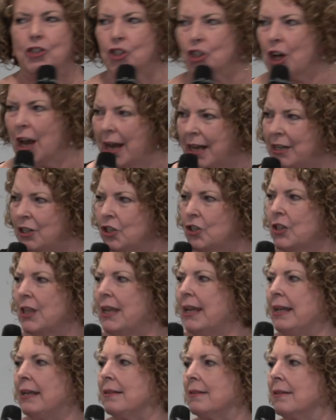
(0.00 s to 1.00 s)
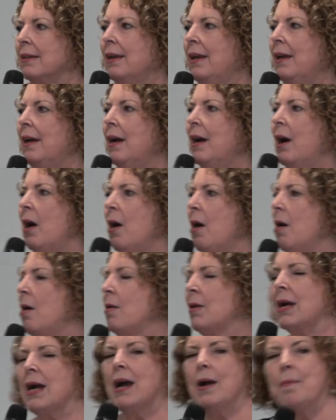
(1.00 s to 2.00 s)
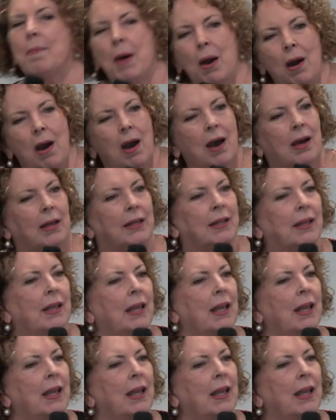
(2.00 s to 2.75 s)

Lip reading: change things. Oh, come on.